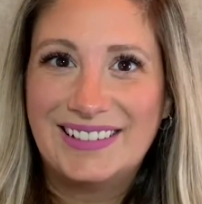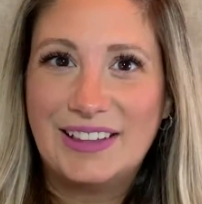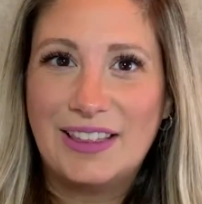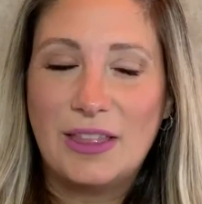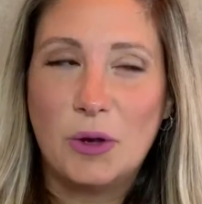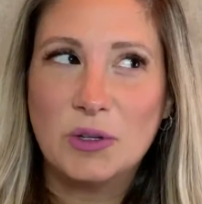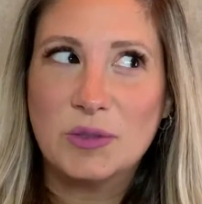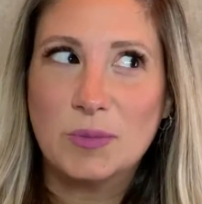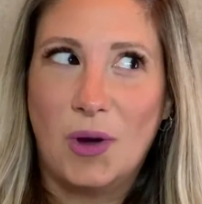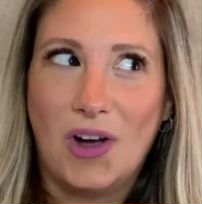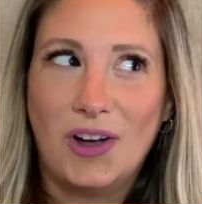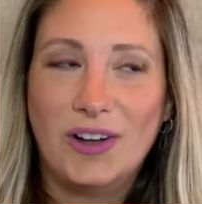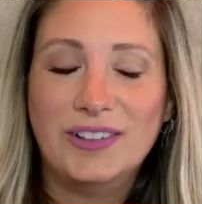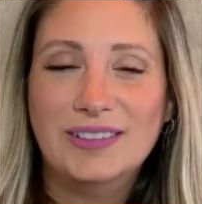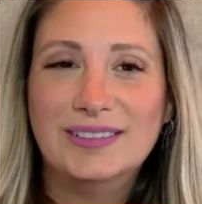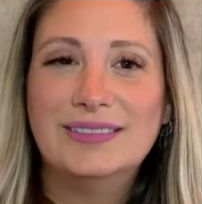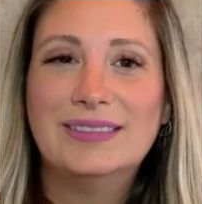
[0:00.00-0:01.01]
Though
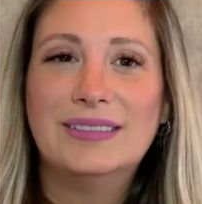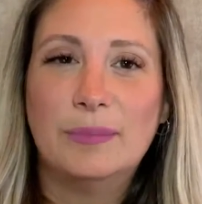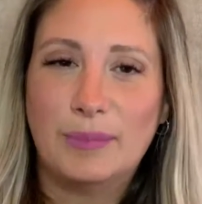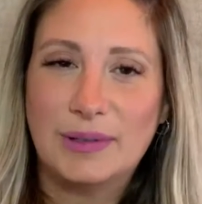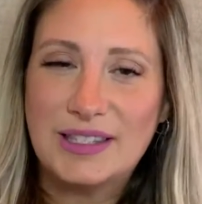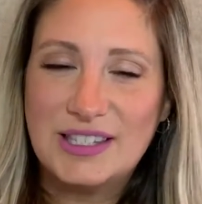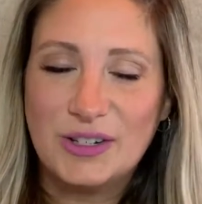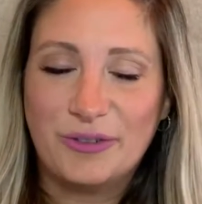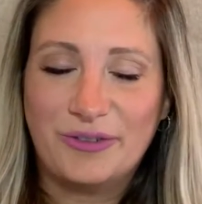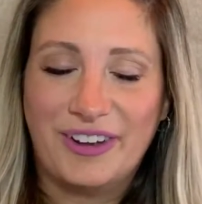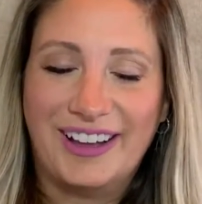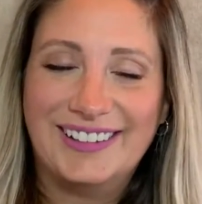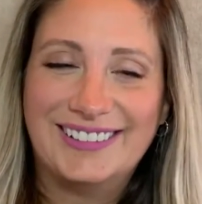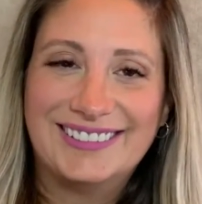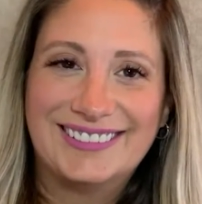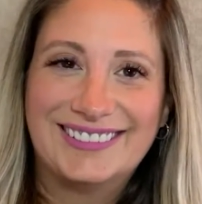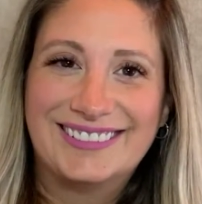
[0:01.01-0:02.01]
small, but still
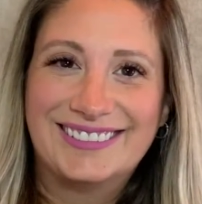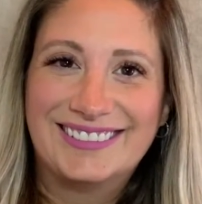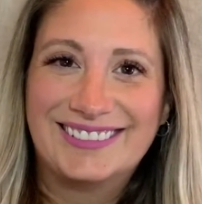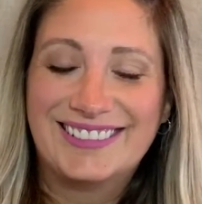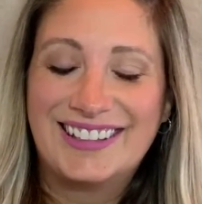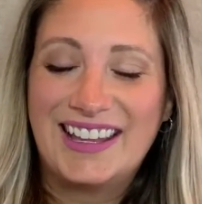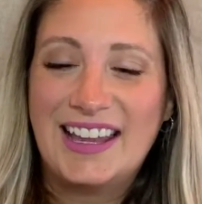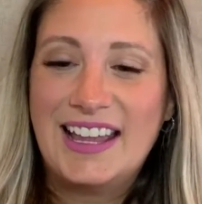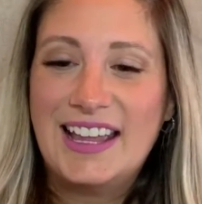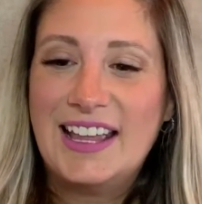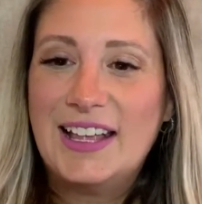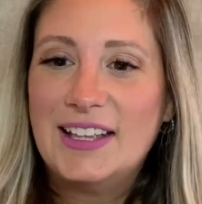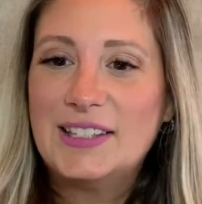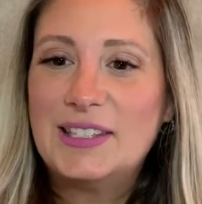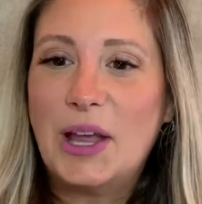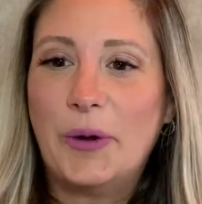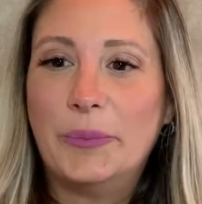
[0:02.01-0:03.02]
fun.
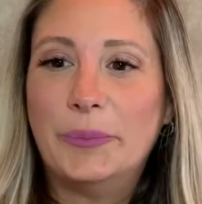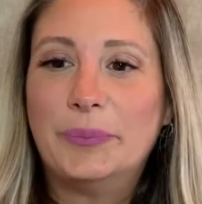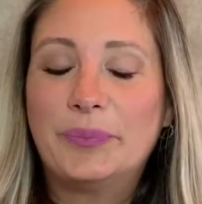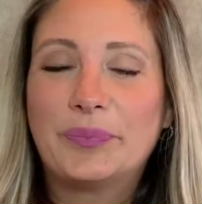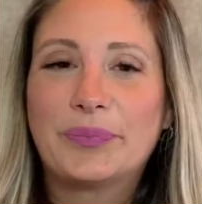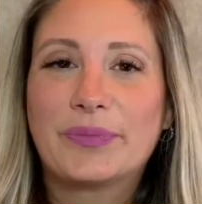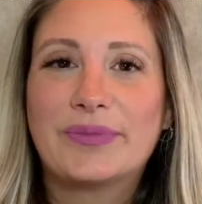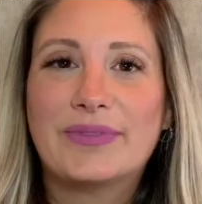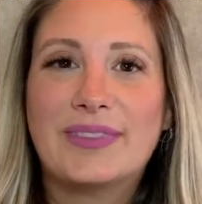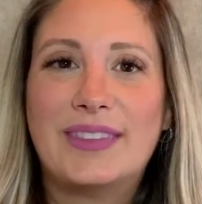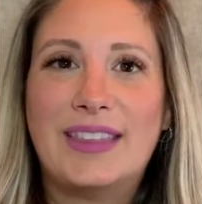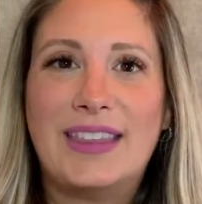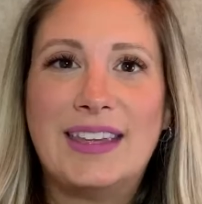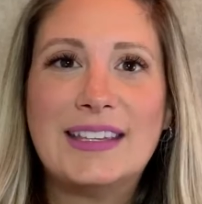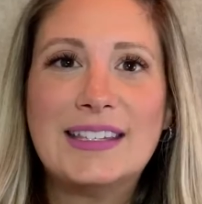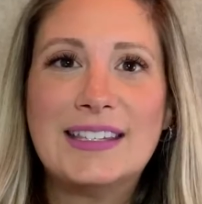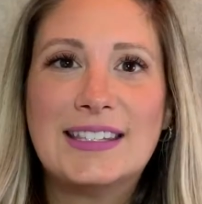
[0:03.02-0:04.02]
So
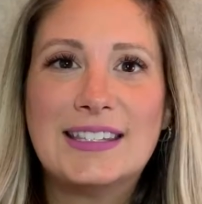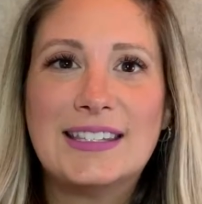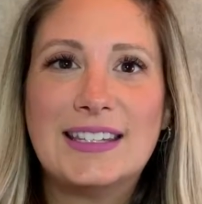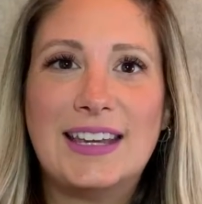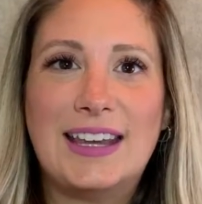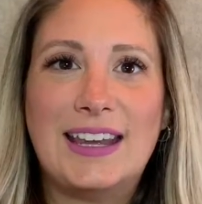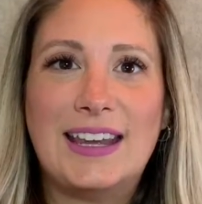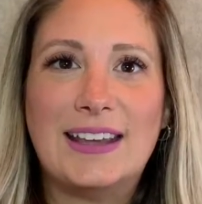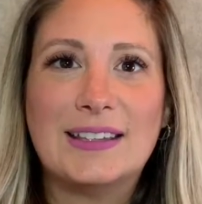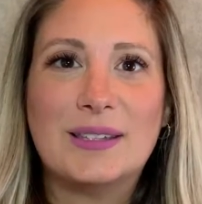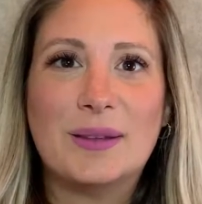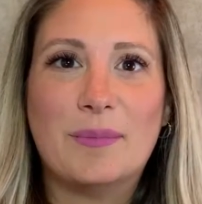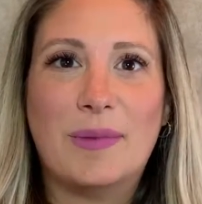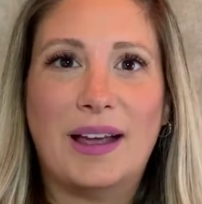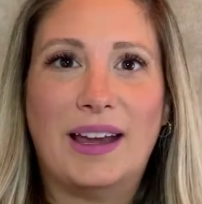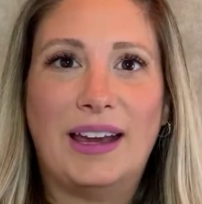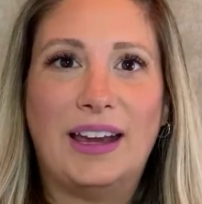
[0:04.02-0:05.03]
this is
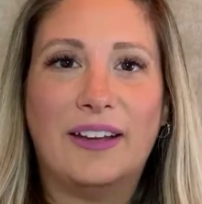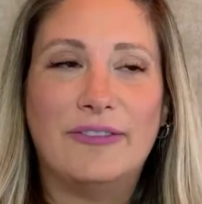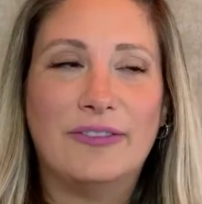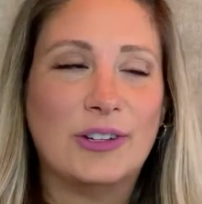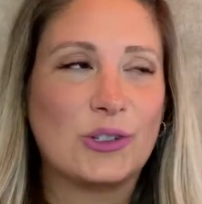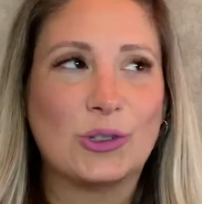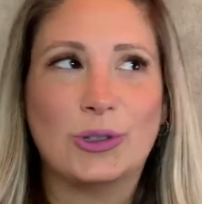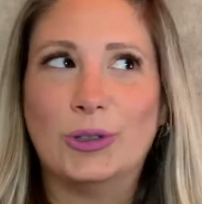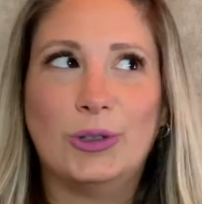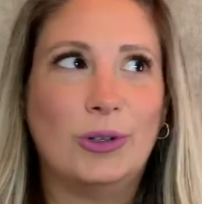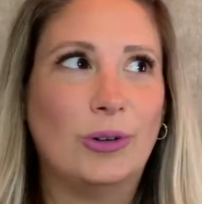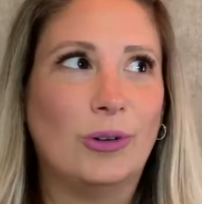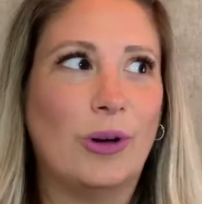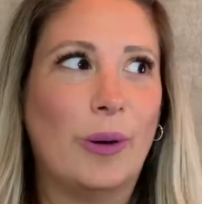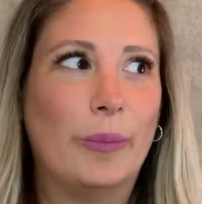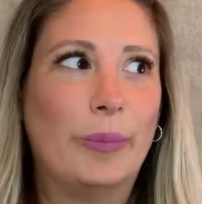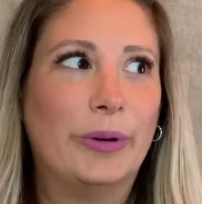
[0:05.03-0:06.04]
my
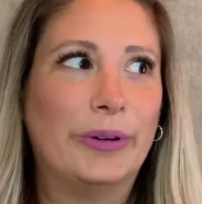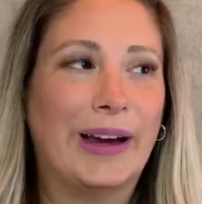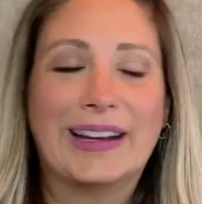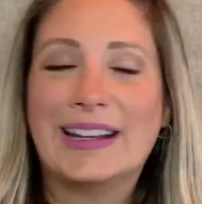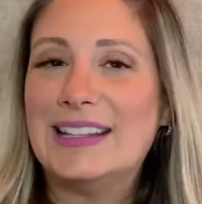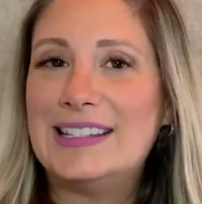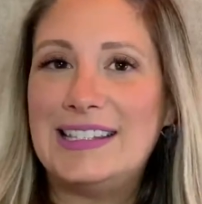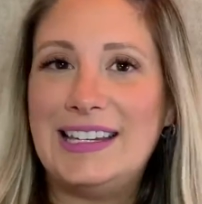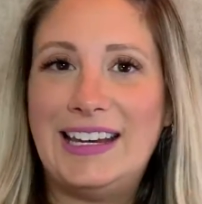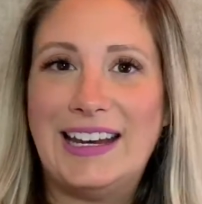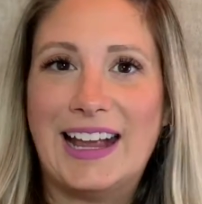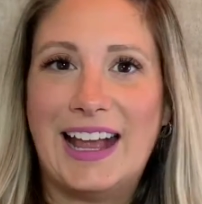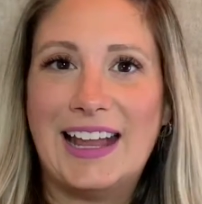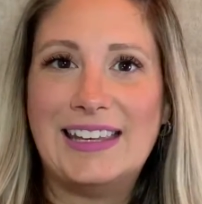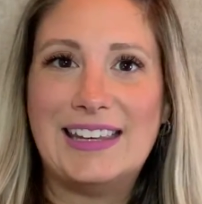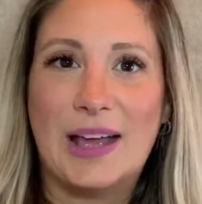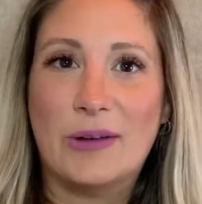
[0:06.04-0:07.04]
official pregnancy
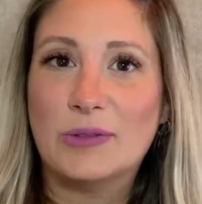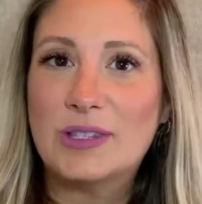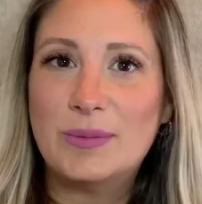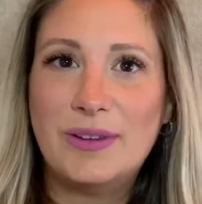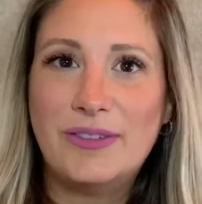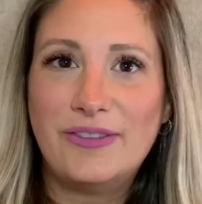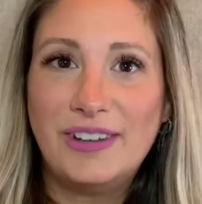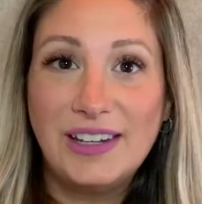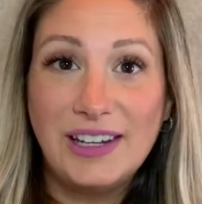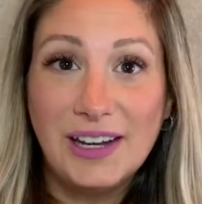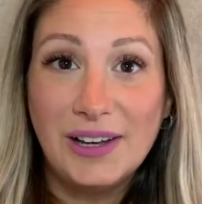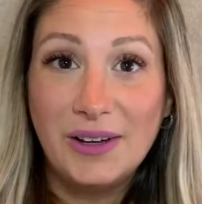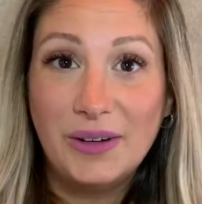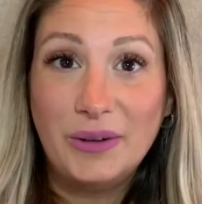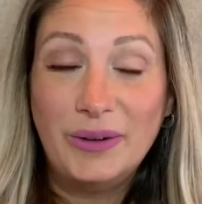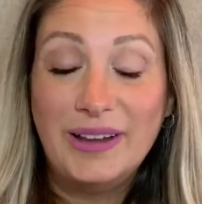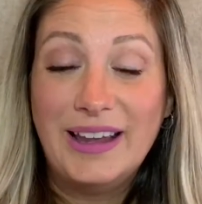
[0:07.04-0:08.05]
announcement
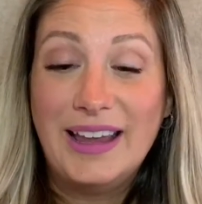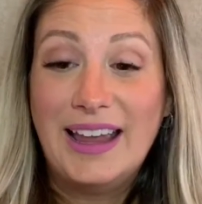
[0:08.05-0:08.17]
video.